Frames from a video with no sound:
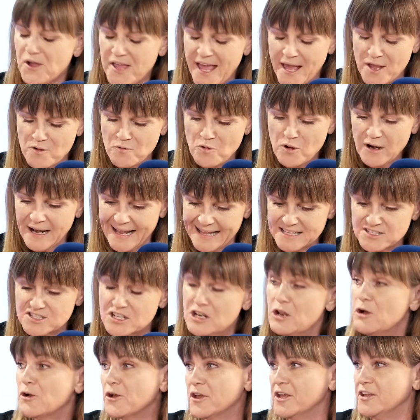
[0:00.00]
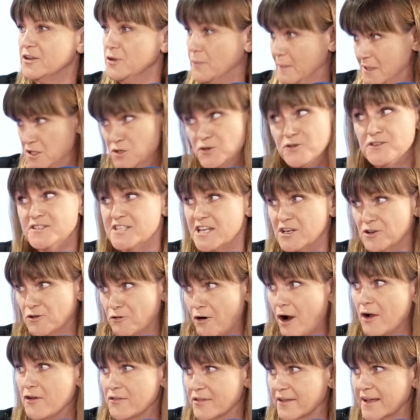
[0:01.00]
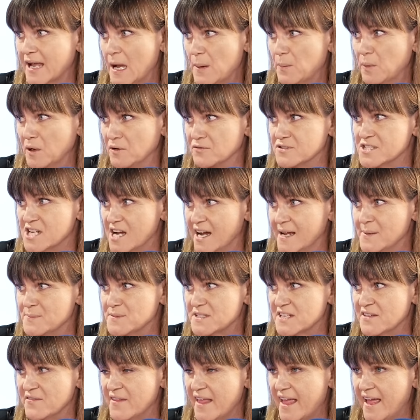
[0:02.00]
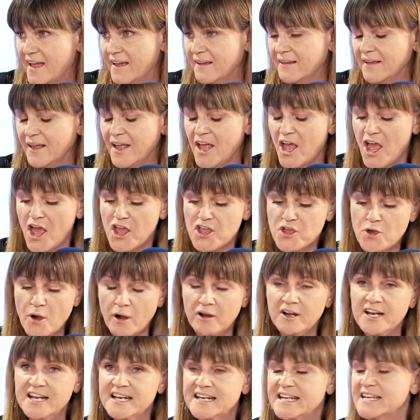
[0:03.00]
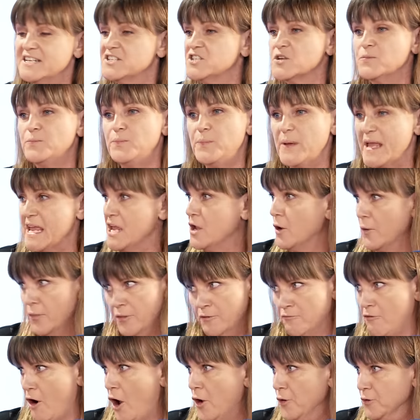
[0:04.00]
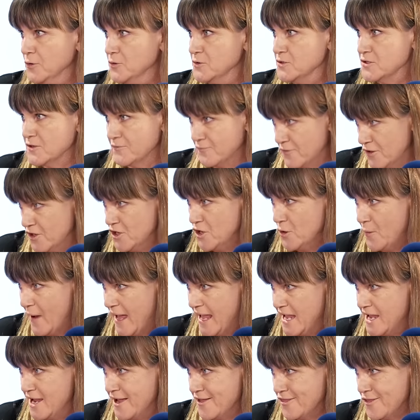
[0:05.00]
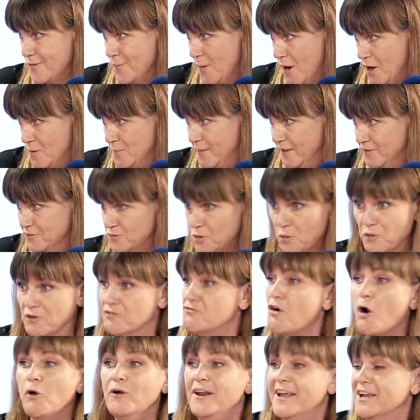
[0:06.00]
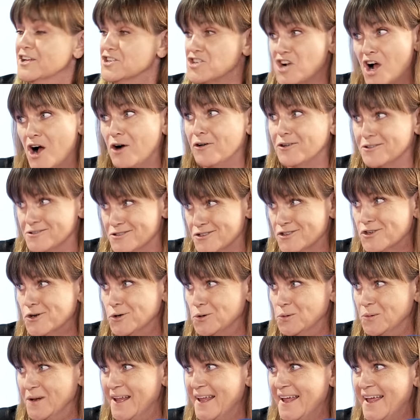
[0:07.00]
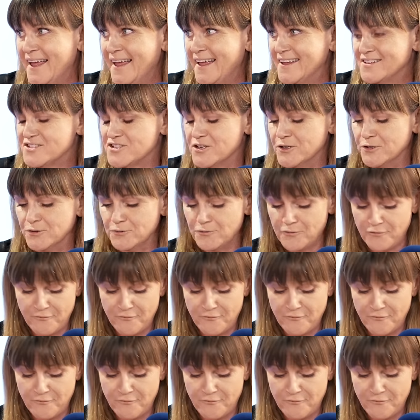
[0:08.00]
Okay, well, let's look at, I mean, you said growth a couple of times in there. You only need to be on the roads of the UAE at the moment or enrolling a child in school to